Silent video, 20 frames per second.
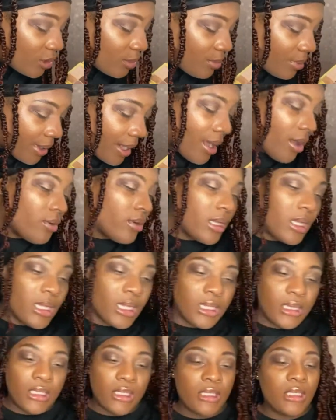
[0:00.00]
brown
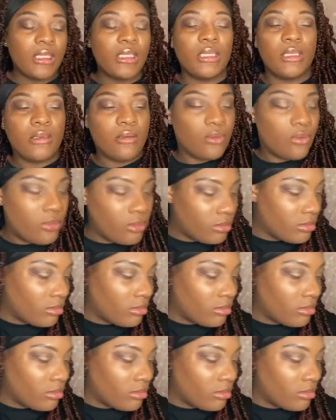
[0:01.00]
color. Ooh.